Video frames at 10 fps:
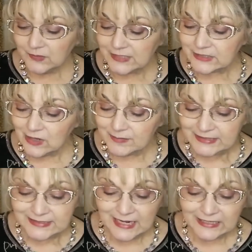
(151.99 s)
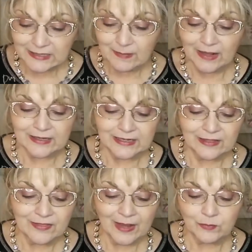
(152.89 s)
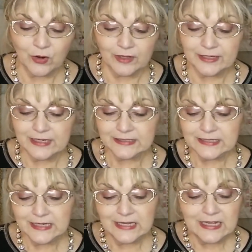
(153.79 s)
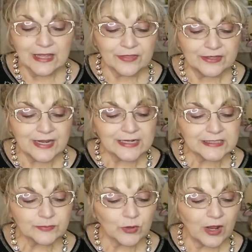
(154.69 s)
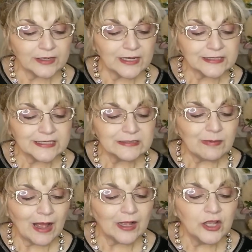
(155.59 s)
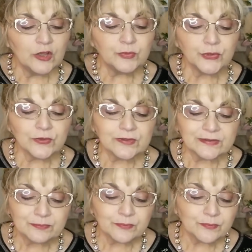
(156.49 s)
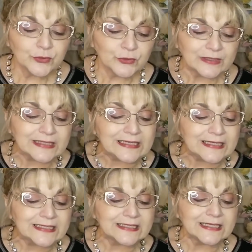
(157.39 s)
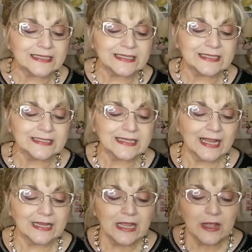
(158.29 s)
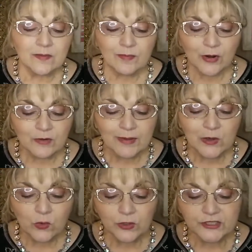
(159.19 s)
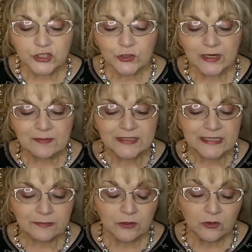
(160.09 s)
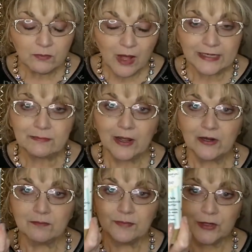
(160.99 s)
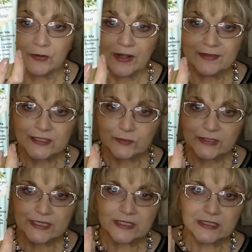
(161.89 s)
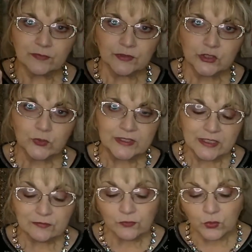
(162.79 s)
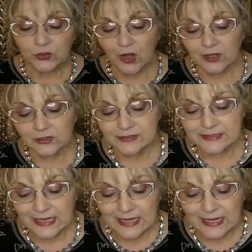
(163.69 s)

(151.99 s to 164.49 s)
So I'm excited about getting that product. The next product is by Pure Purlisse. It is a Butter Me Orange Creamsicle Body Butter, and this retails for $24.